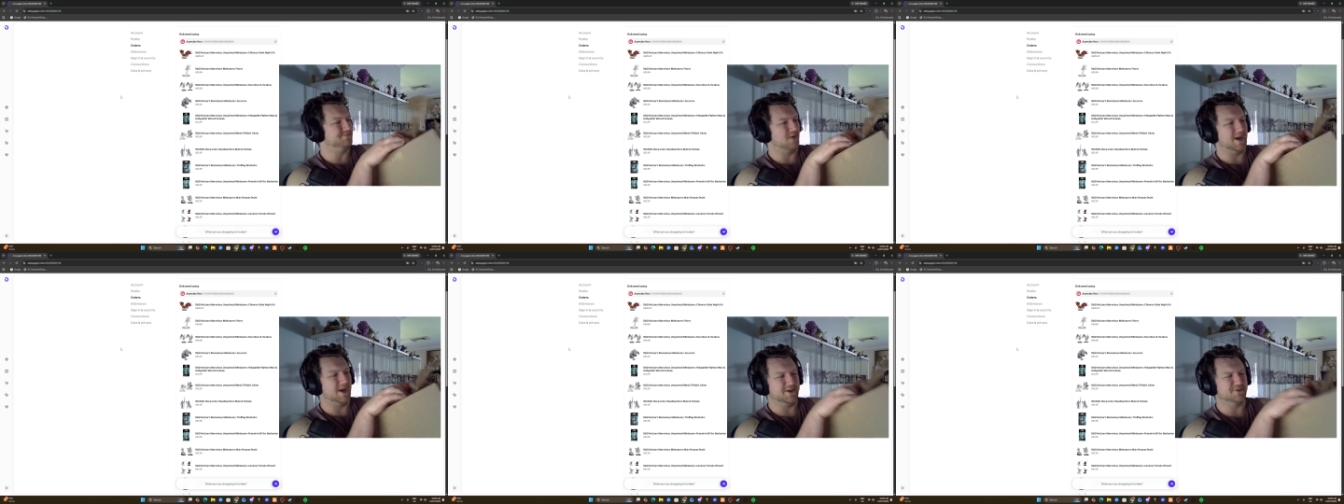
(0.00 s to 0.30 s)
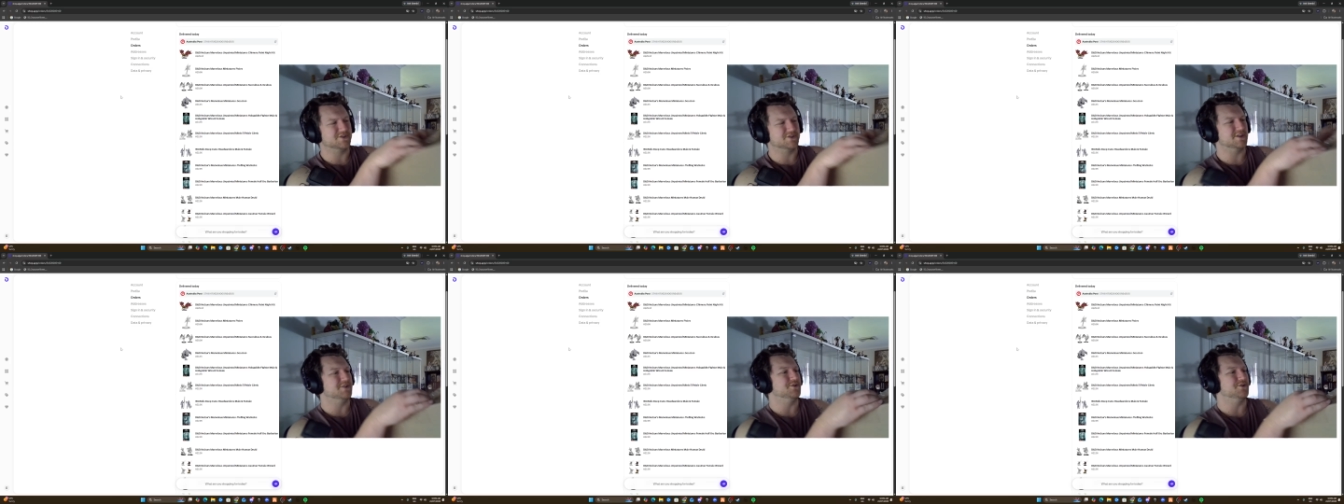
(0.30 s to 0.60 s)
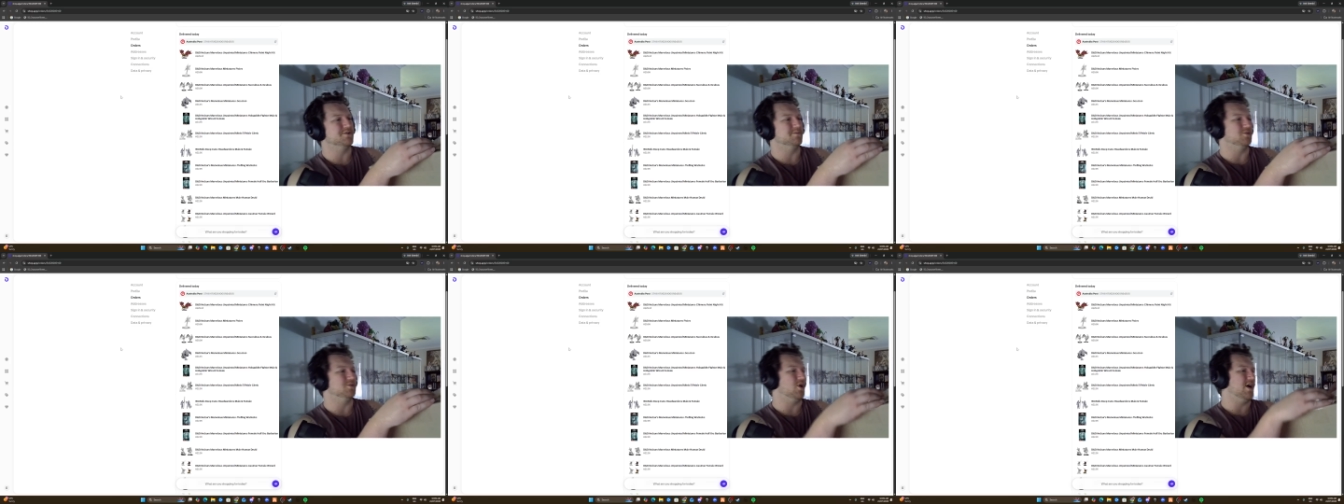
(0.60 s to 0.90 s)
I usually
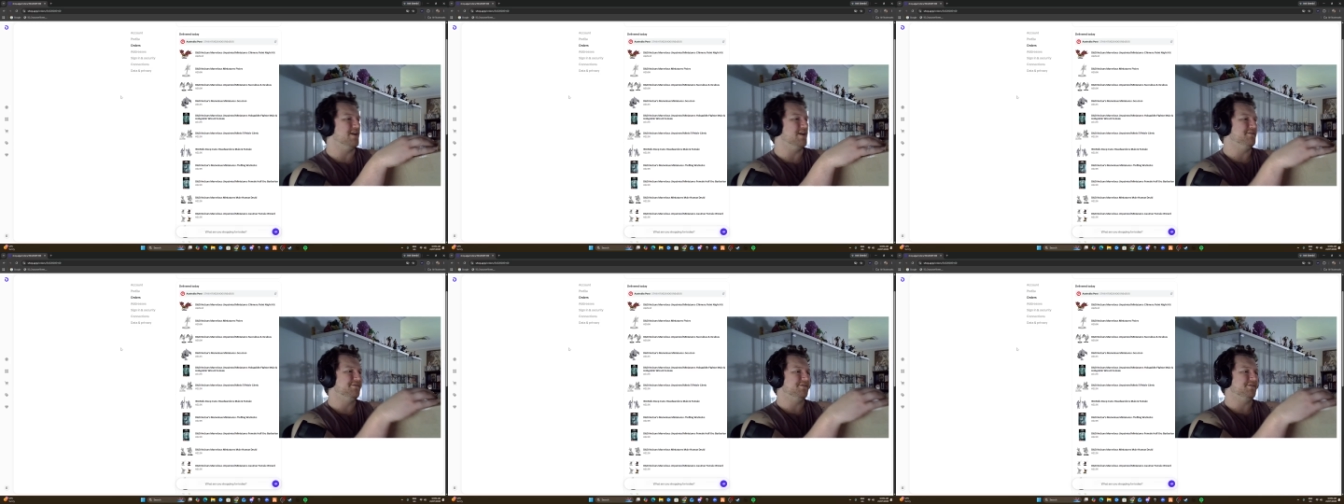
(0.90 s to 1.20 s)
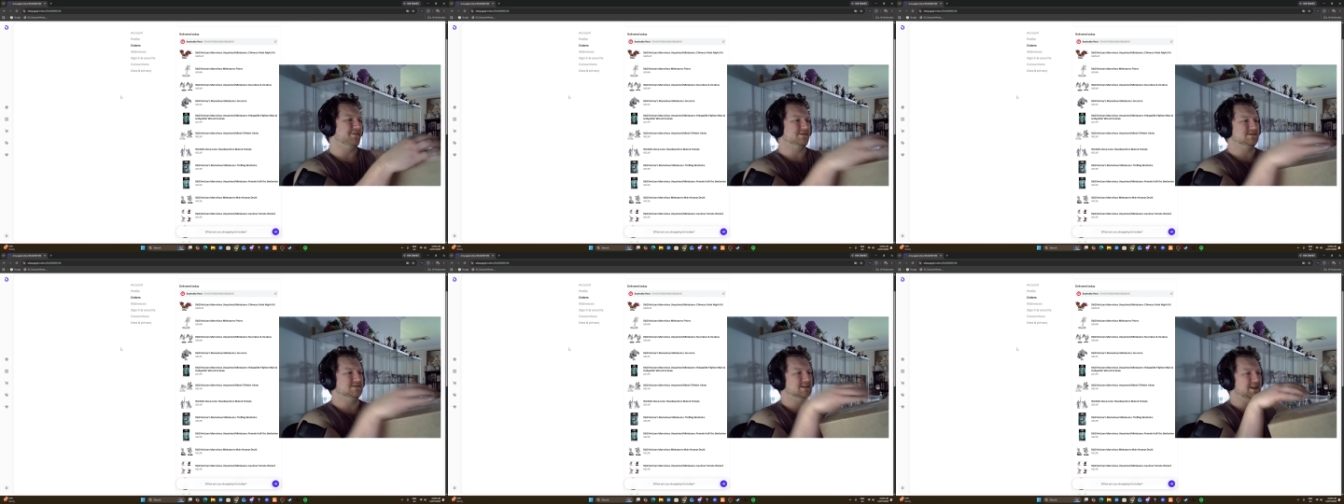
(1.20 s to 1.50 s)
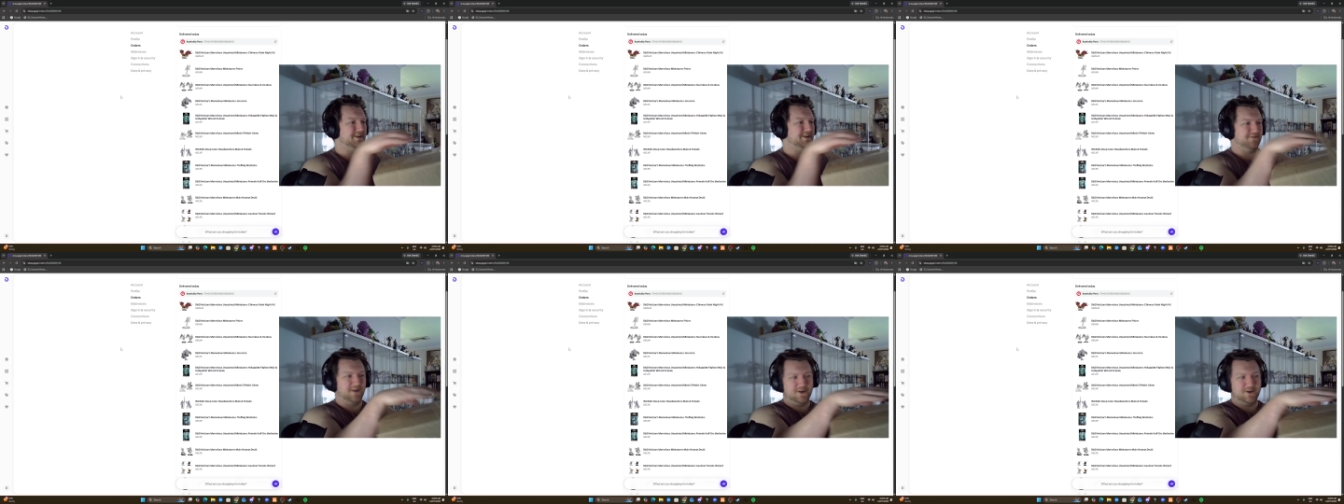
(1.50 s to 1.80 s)
do them live
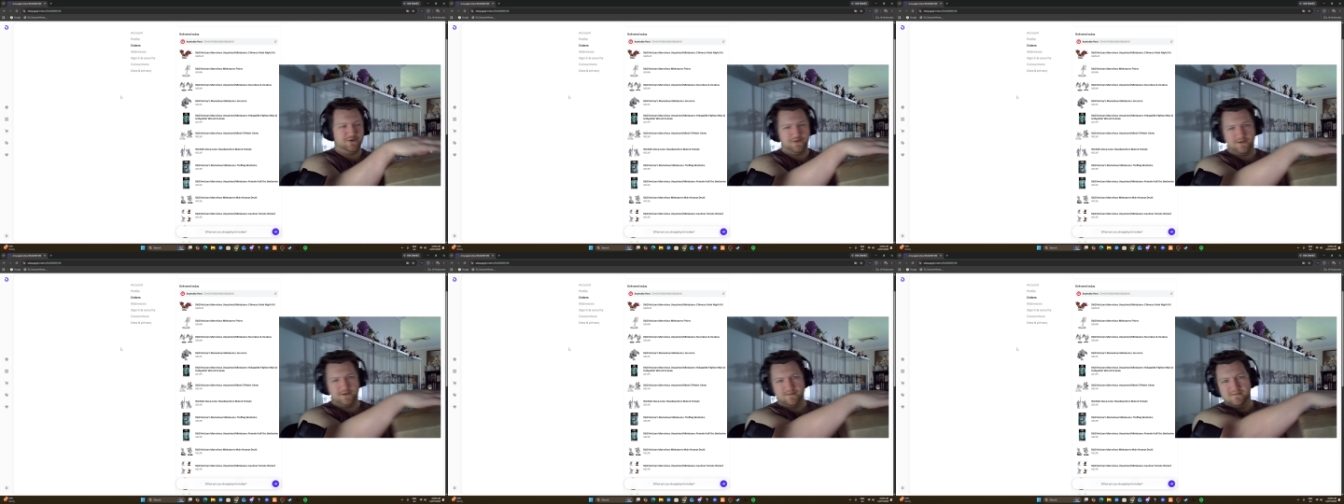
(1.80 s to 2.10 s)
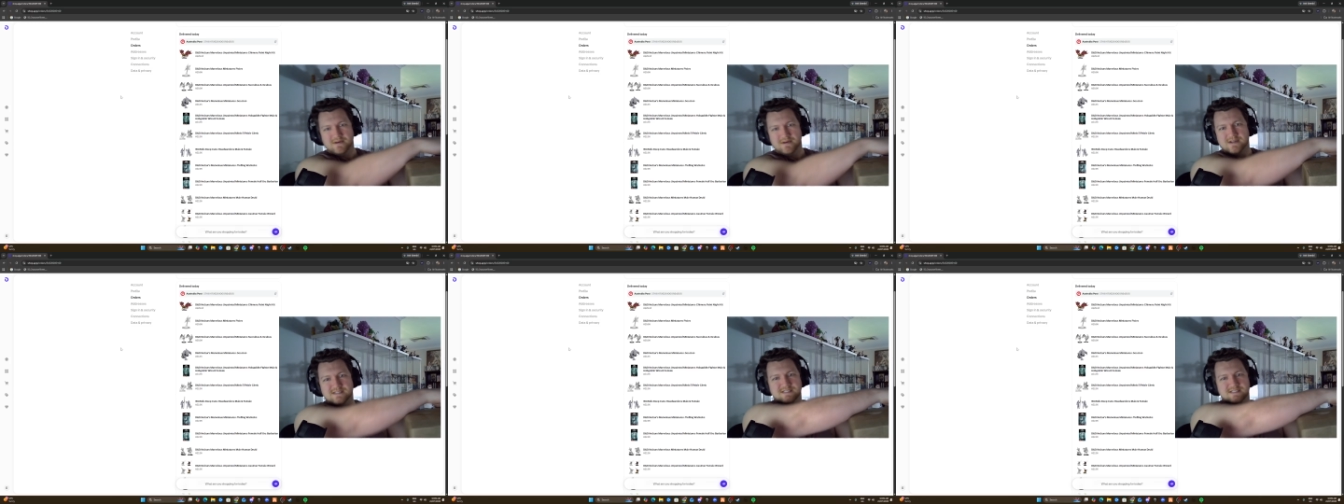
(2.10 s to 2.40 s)
if I do them.